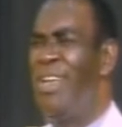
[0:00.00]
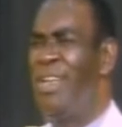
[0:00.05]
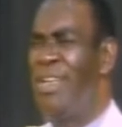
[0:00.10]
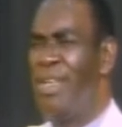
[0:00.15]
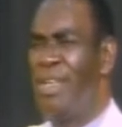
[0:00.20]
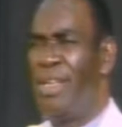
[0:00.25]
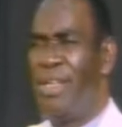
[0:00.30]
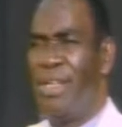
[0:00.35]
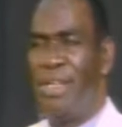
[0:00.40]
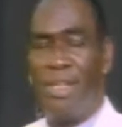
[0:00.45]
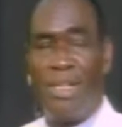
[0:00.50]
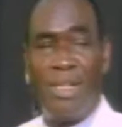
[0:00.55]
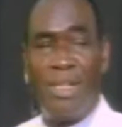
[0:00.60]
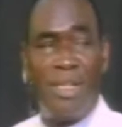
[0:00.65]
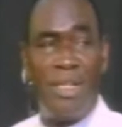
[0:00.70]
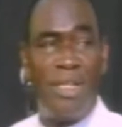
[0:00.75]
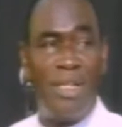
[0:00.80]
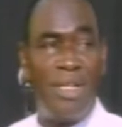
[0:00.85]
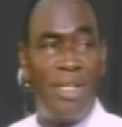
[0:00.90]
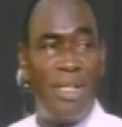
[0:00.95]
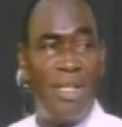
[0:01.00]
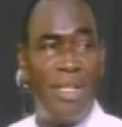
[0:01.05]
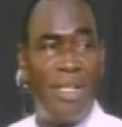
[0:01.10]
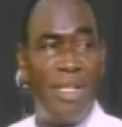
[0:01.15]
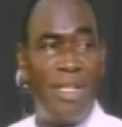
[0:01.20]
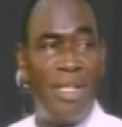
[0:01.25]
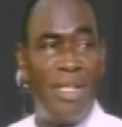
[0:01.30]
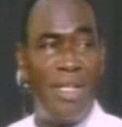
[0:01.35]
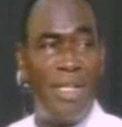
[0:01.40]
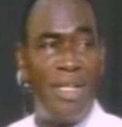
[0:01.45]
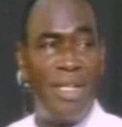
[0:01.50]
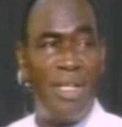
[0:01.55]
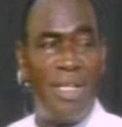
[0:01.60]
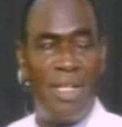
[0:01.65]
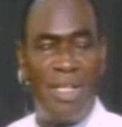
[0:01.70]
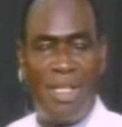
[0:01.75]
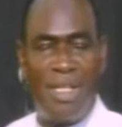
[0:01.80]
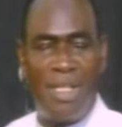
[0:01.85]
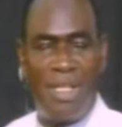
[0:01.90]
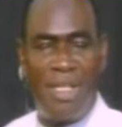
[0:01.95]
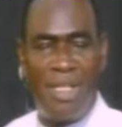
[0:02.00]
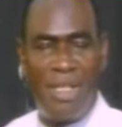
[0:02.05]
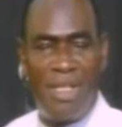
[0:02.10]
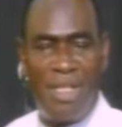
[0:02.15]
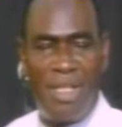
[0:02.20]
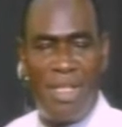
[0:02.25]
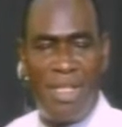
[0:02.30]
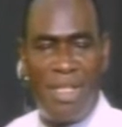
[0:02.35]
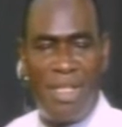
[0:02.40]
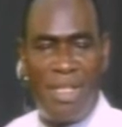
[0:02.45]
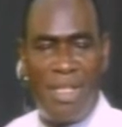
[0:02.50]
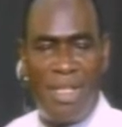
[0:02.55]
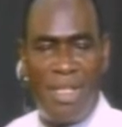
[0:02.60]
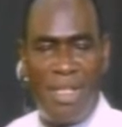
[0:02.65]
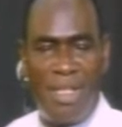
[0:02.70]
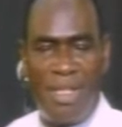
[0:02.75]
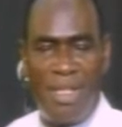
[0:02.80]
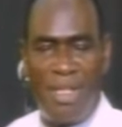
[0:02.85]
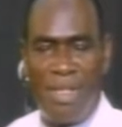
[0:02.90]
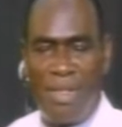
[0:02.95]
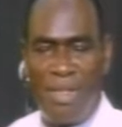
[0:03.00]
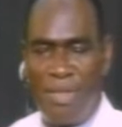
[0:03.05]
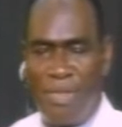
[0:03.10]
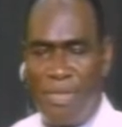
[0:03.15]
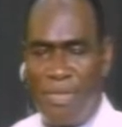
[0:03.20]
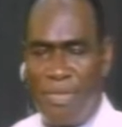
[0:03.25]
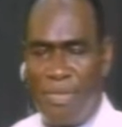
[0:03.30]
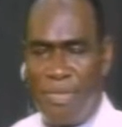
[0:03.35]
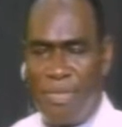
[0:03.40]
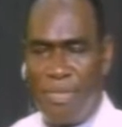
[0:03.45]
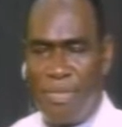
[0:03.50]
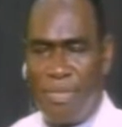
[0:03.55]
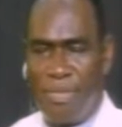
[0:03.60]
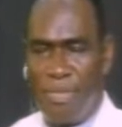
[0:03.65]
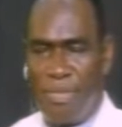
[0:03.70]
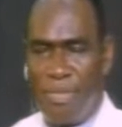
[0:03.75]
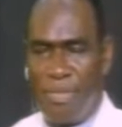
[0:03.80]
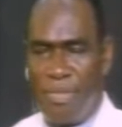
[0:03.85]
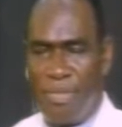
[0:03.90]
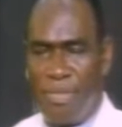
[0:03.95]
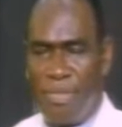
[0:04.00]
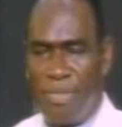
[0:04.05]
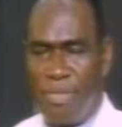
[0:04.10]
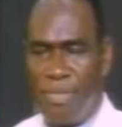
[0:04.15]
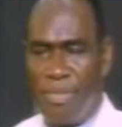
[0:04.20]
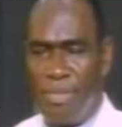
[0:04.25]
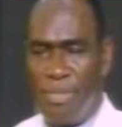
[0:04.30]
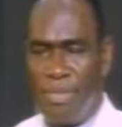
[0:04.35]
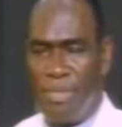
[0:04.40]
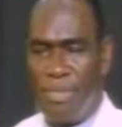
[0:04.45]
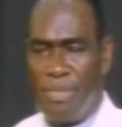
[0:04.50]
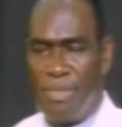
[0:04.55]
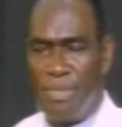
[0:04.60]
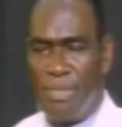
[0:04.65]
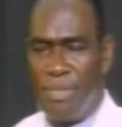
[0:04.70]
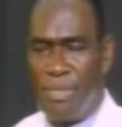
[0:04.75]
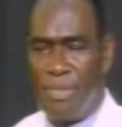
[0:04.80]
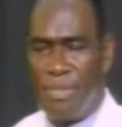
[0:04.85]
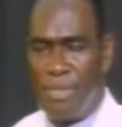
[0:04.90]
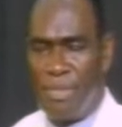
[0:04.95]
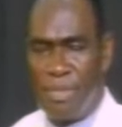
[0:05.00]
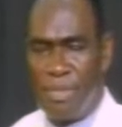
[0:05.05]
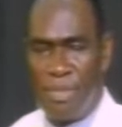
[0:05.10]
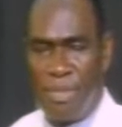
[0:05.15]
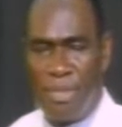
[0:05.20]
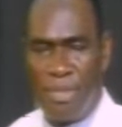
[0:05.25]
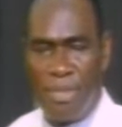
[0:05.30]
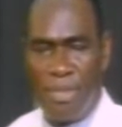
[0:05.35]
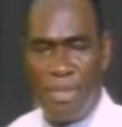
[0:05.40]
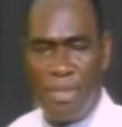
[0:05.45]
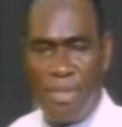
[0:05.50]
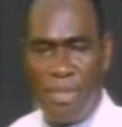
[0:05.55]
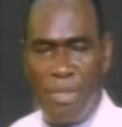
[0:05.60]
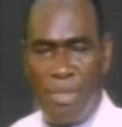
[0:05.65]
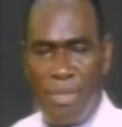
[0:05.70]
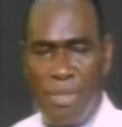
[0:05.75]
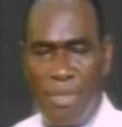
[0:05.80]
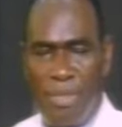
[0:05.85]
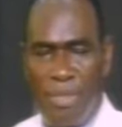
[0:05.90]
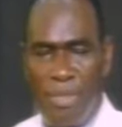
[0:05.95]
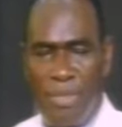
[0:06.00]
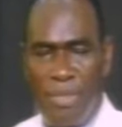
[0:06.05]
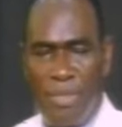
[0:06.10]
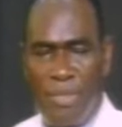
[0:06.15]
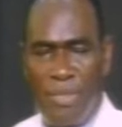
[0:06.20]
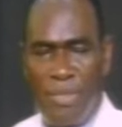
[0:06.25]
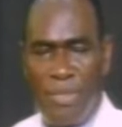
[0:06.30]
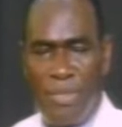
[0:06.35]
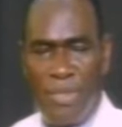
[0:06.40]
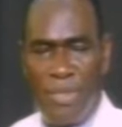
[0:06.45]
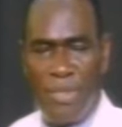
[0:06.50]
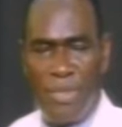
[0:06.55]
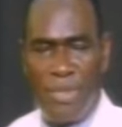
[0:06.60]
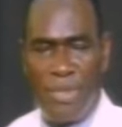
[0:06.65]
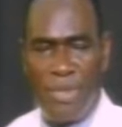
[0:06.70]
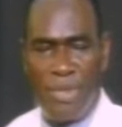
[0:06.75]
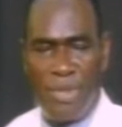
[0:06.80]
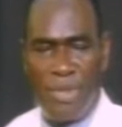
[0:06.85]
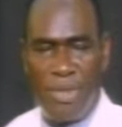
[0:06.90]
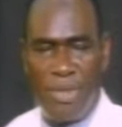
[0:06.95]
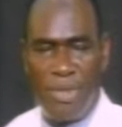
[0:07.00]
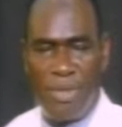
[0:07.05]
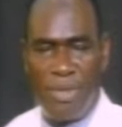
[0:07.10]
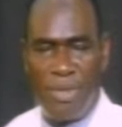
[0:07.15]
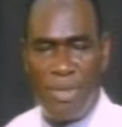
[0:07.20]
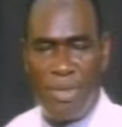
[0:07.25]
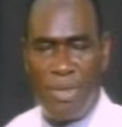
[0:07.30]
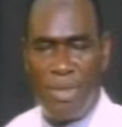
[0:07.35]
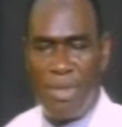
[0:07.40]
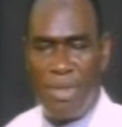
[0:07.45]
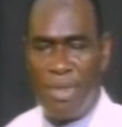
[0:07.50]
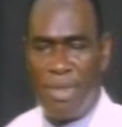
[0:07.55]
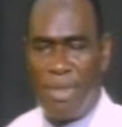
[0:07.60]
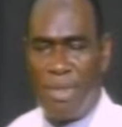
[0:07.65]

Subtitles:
Nothing is said.